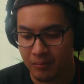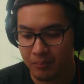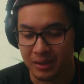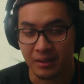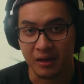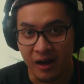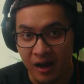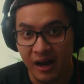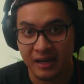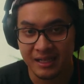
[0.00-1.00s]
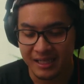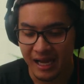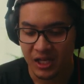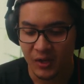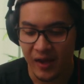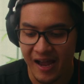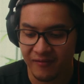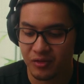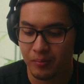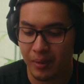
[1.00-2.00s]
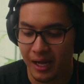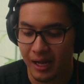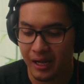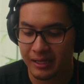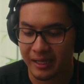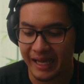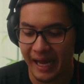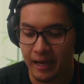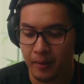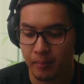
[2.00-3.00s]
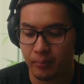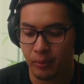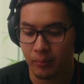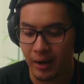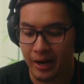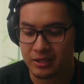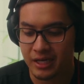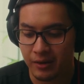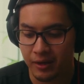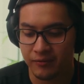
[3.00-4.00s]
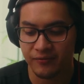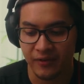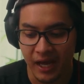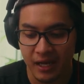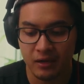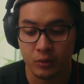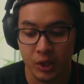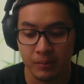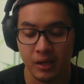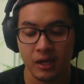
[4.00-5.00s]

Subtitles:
but the con is that you have to buy the Canon proprietary fan grip